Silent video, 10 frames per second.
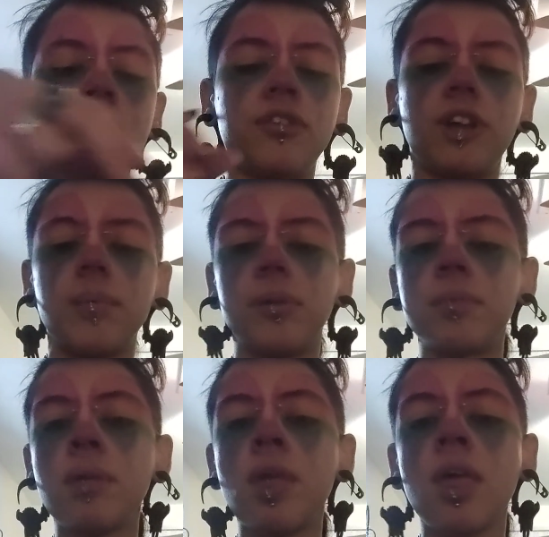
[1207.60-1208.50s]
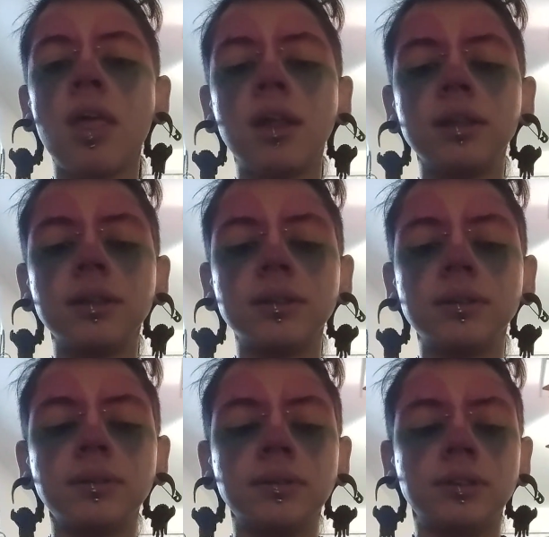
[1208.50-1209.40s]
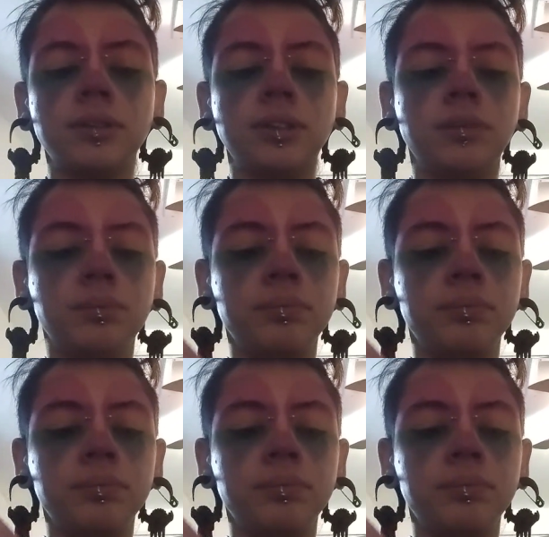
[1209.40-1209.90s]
We have a time limit. Anyway.